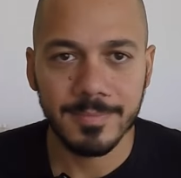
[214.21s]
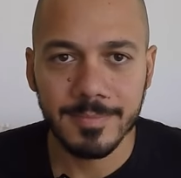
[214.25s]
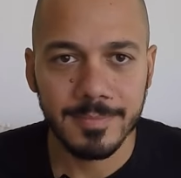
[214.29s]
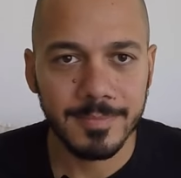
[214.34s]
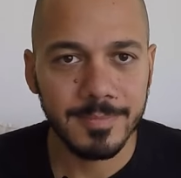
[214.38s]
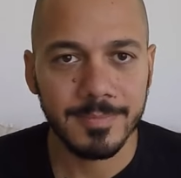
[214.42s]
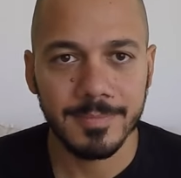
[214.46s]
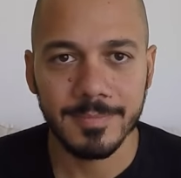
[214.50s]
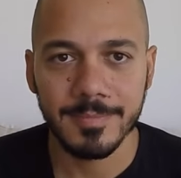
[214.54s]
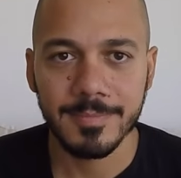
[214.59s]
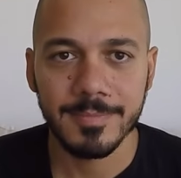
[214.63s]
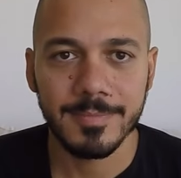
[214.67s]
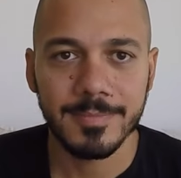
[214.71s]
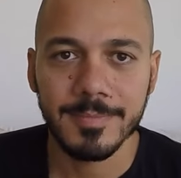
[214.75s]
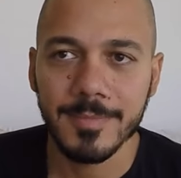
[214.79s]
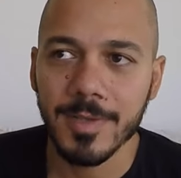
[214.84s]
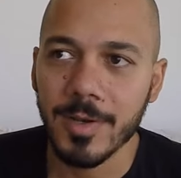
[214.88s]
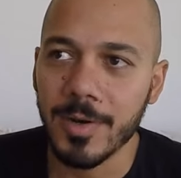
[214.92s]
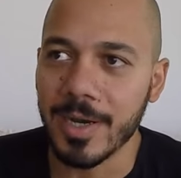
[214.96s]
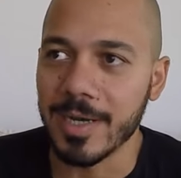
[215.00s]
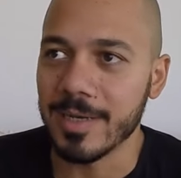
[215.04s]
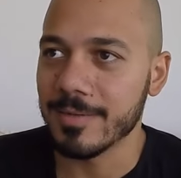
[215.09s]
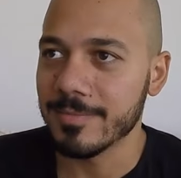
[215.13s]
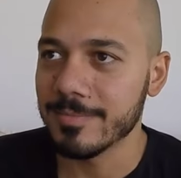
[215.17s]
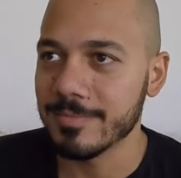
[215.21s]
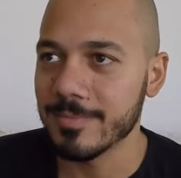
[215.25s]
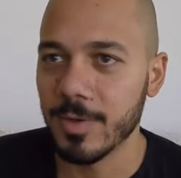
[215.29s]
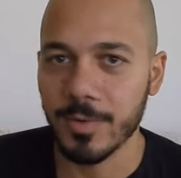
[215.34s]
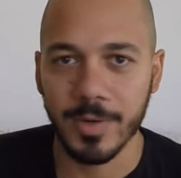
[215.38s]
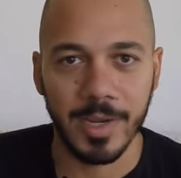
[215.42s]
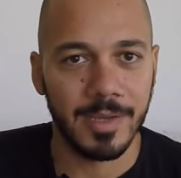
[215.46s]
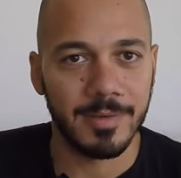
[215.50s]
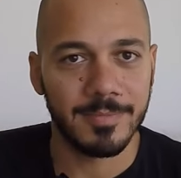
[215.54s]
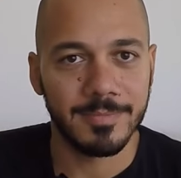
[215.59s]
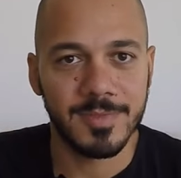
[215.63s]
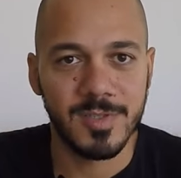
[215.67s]
All right,
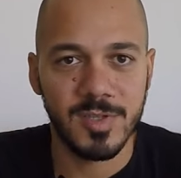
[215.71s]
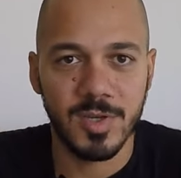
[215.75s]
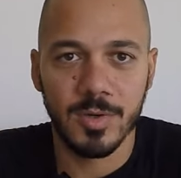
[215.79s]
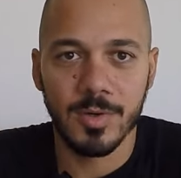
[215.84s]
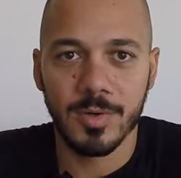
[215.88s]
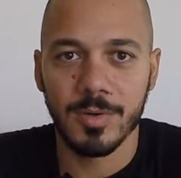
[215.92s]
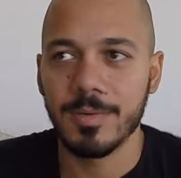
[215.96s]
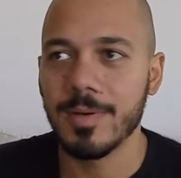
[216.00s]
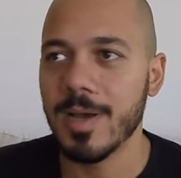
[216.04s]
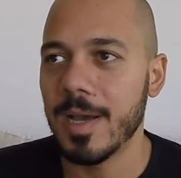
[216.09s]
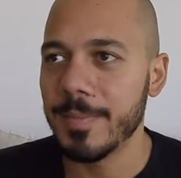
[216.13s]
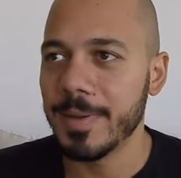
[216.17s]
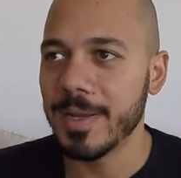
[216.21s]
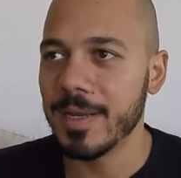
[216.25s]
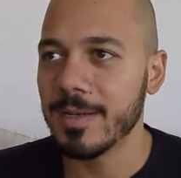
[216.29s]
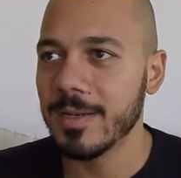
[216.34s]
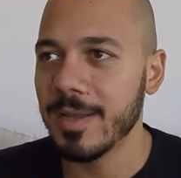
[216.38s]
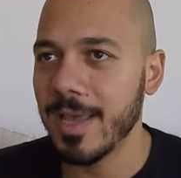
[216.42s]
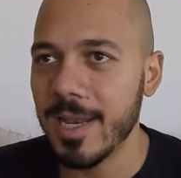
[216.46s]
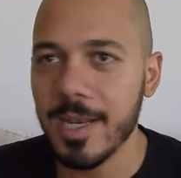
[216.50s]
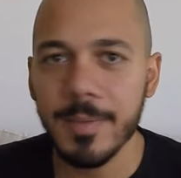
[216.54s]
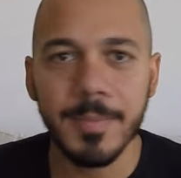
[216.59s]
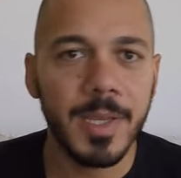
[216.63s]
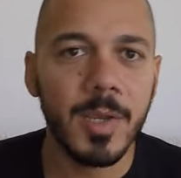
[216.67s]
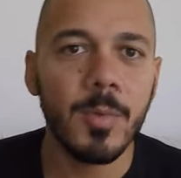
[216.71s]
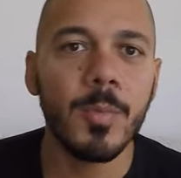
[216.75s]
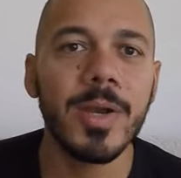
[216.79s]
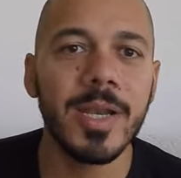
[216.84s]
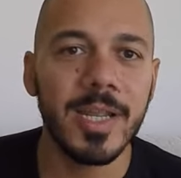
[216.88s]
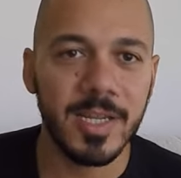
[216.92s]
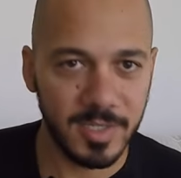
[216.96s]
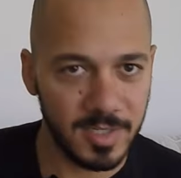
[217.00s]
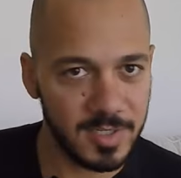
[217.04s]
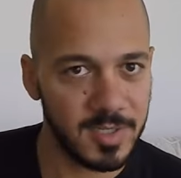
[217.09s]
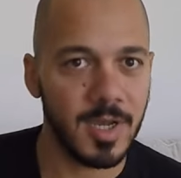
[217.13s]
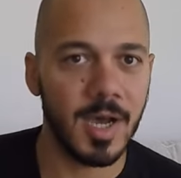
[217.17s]
okay. So, I mean, Nme,
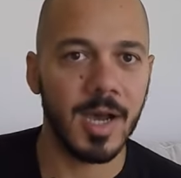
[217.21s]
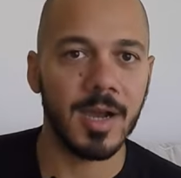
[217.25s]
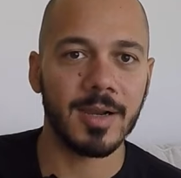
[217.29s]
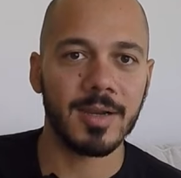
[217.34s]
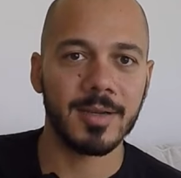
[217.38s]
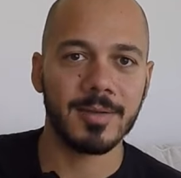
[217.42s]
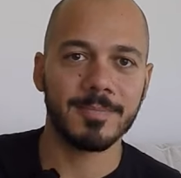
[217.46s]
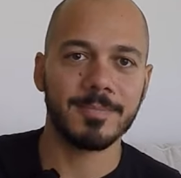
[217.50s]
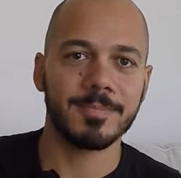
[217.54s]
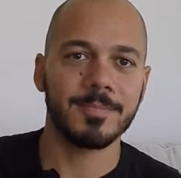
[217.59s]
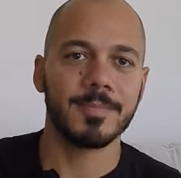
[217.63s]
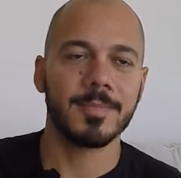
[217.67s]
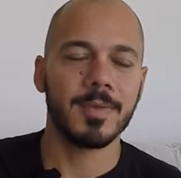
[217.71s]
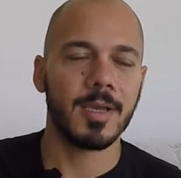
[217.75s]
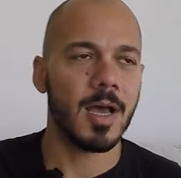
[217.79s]
we need to talk.